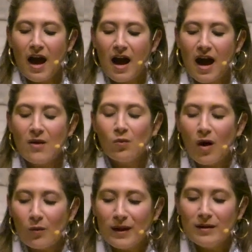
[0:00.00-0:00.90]
And what
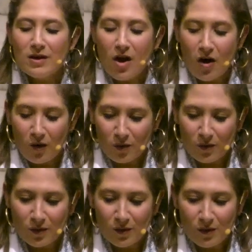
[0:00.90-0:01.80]
we know,
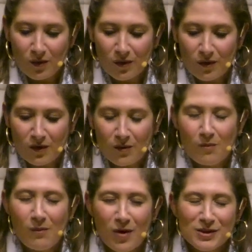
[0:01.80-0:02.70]

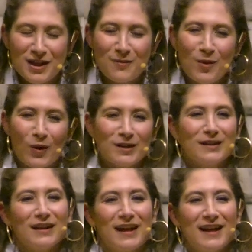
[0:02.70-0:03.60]
most
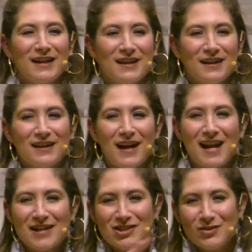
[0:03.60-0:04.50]
importantly, and
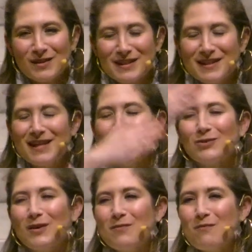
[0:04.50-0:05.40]
as you will see as
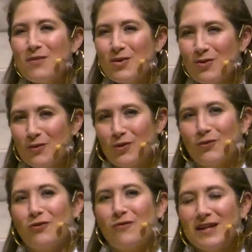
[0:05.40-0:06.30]
we move through
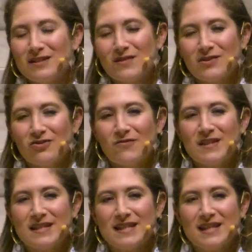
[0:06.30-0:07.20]
the rest of the service
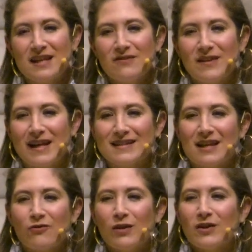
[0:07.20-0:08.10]
this evening, is that
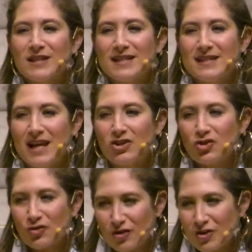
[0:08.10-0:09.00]
if we are to stay
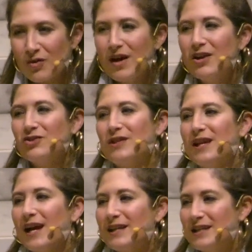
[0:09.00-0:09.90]
true to the
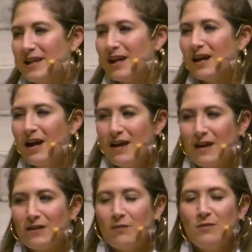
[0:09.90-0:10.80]
idea
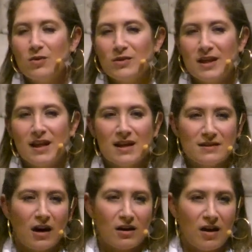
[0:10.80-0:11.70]
that the music is
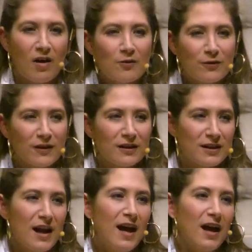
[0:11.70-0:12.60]
our comfort
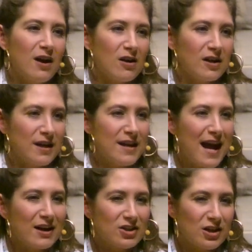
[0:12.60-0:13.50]
and our
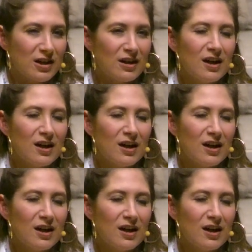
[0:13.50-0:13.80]
connector,